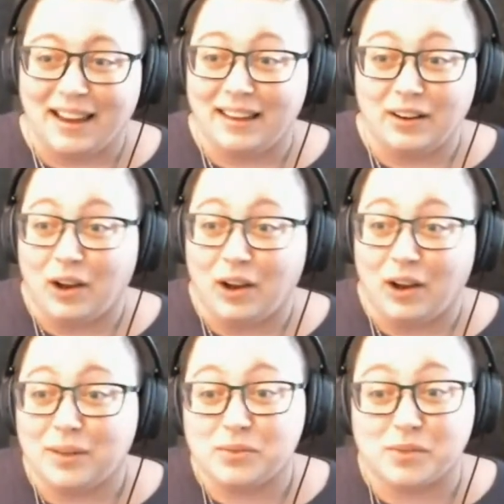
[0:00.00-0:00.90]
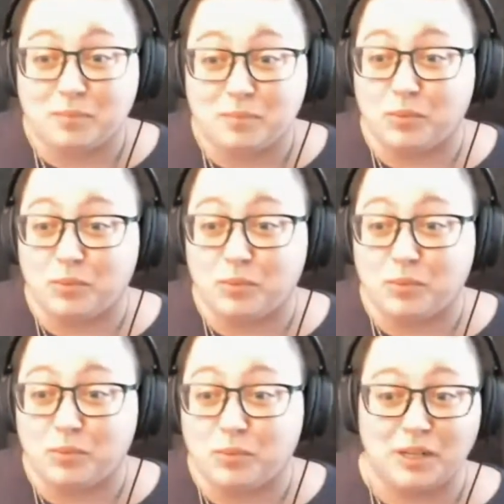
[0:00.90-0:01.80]
And all it was was a brief
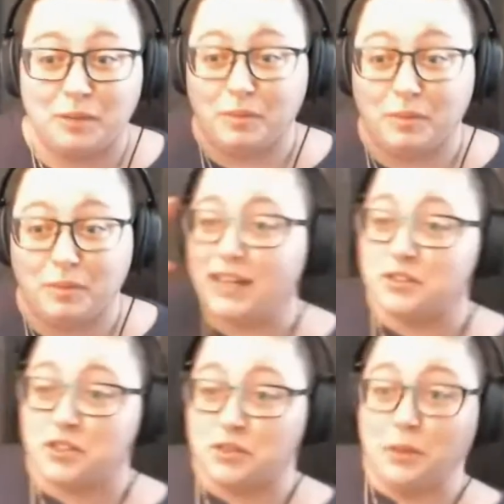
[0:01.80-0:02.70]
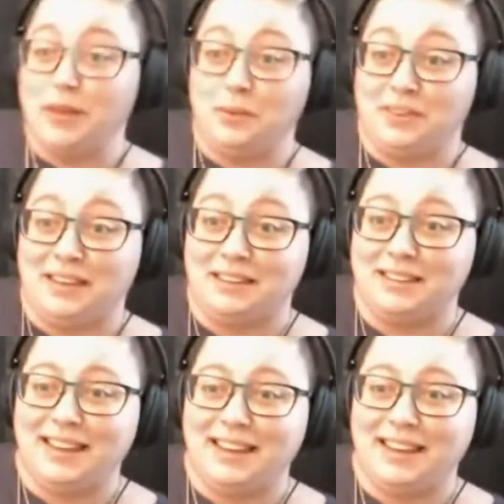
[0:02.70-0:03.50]
description, and my brain just went with it.